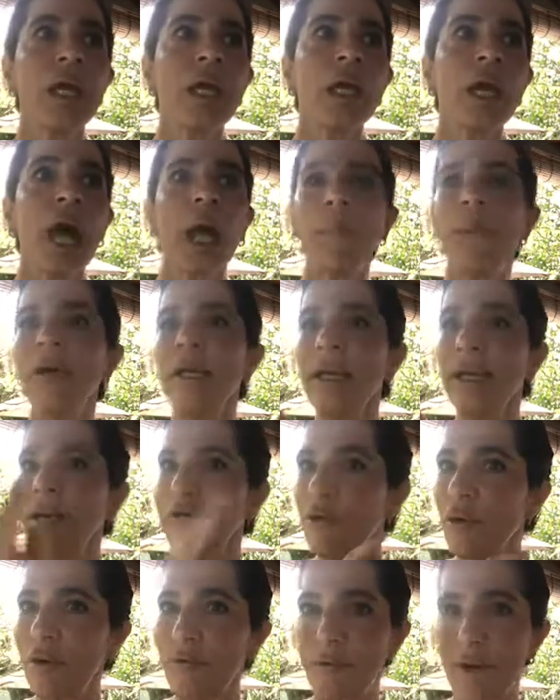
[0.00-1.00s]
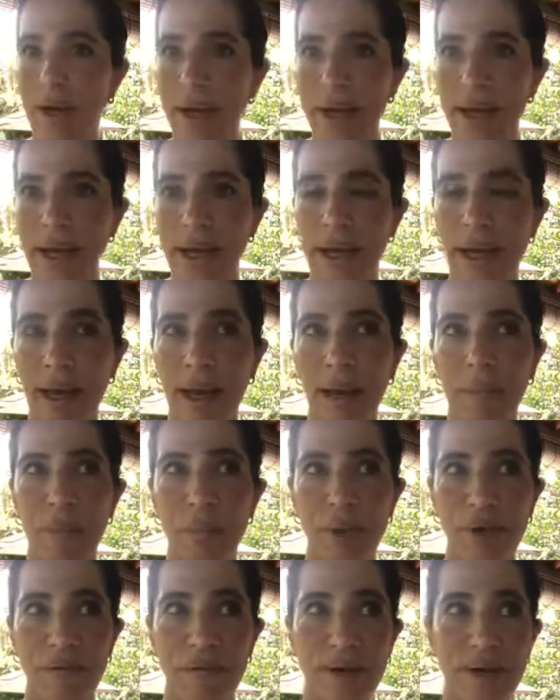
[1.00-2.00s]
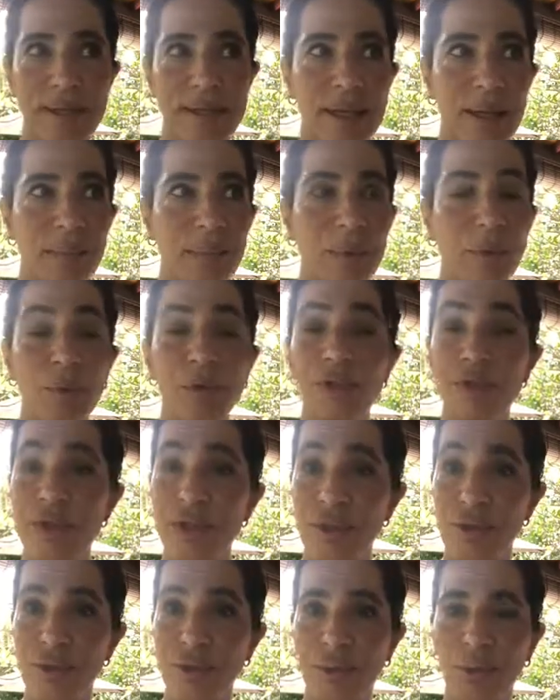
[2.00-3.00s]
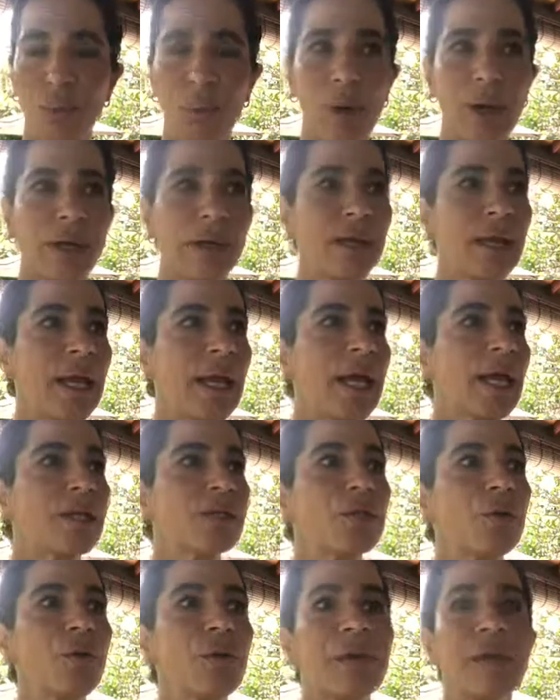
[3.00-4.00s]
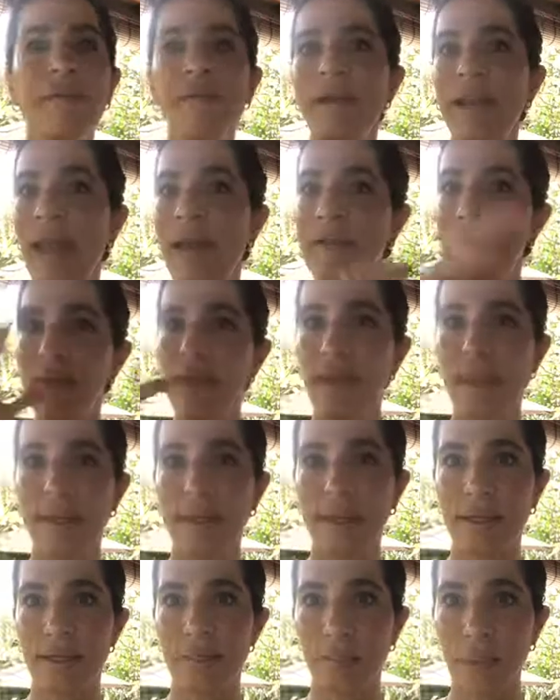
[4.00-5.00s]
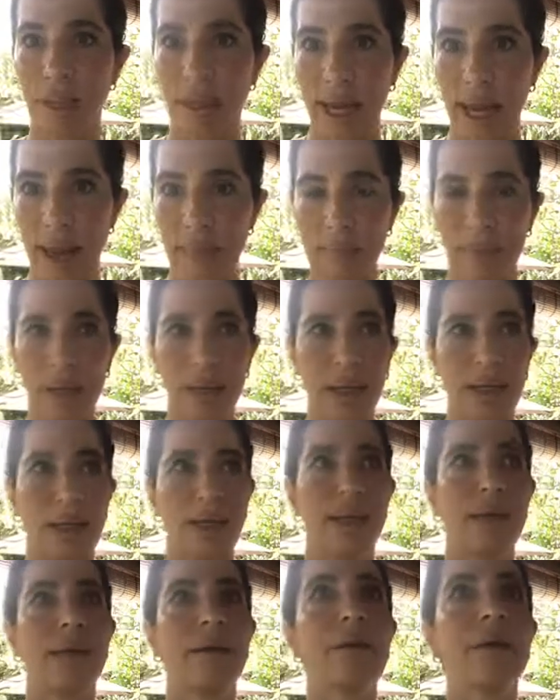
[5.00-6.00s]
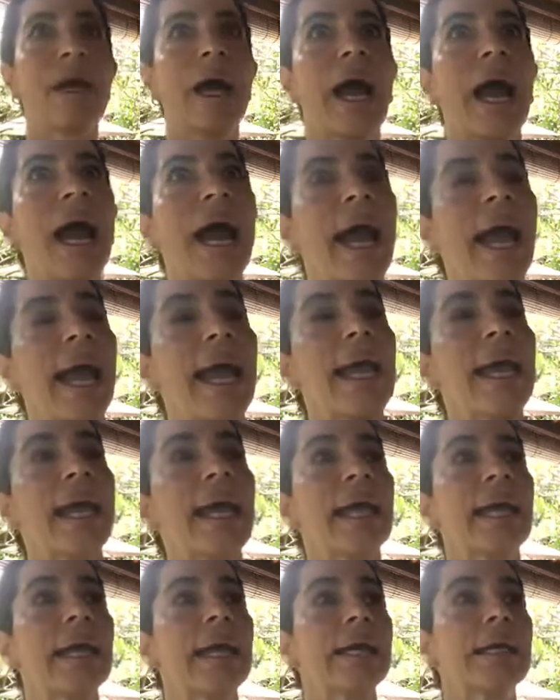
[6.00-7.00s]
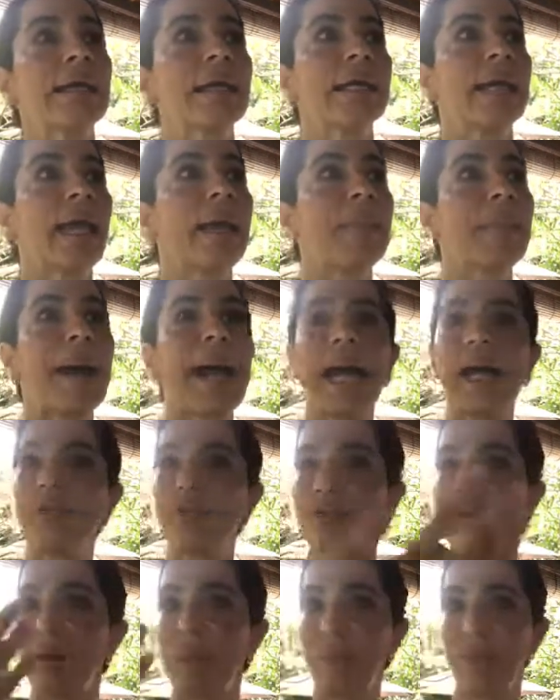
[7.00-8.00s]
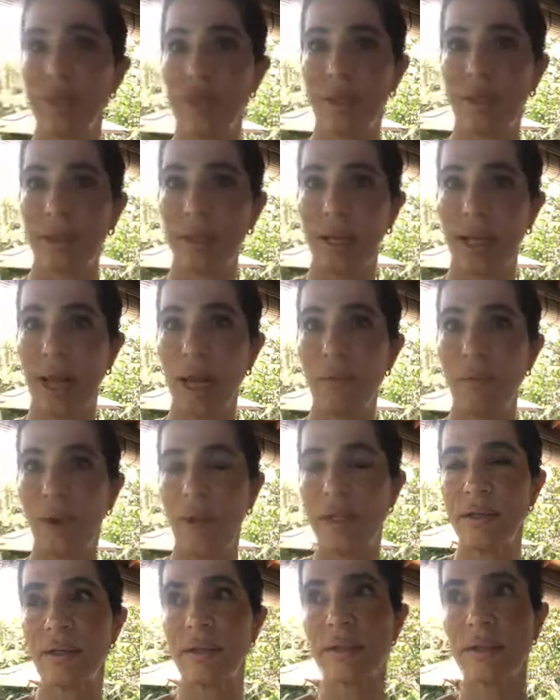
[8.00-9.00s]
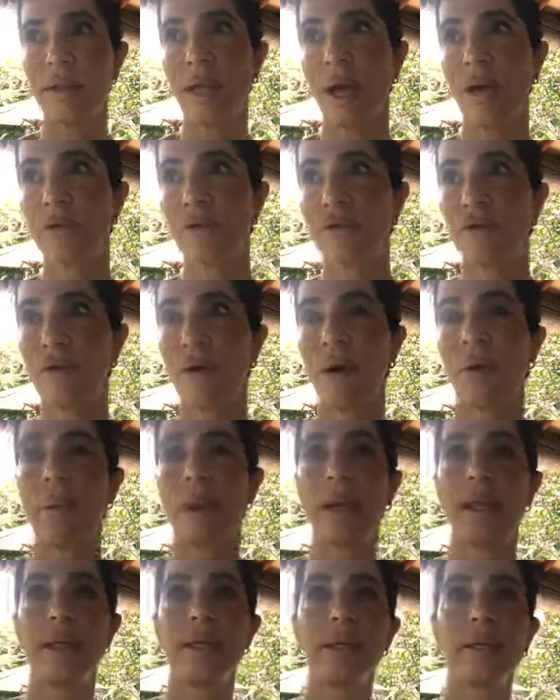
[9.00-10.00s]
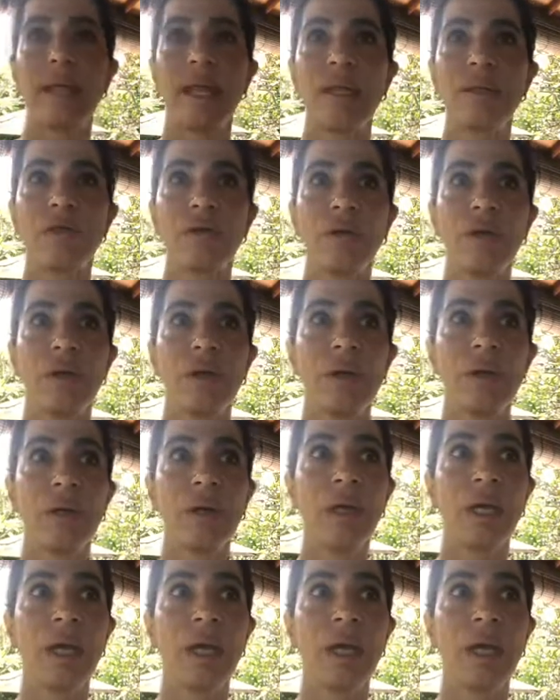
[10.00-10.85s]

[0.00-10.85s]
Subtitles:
I'm going to give you a brief example, which is a true one. So given everything that's been happening here, I came back to the person that I rent this house from, and I said to her,